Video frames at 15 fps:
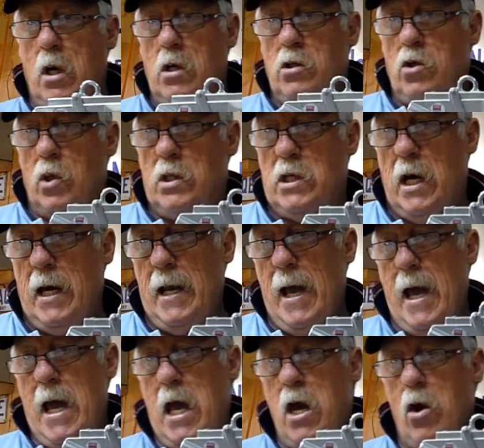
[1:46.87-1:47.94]
So it's an
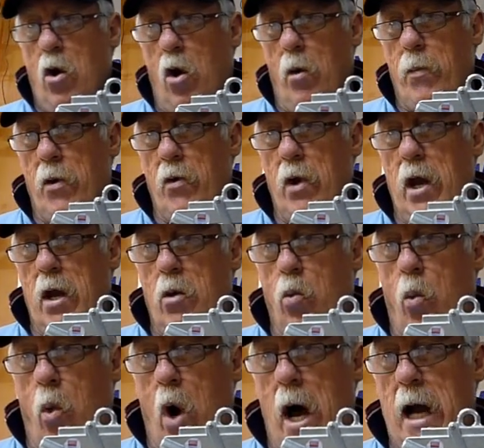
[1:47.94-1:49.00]
air operated
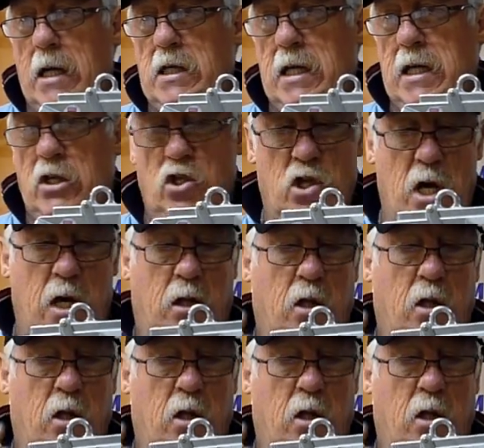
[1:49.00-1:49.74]
wax injector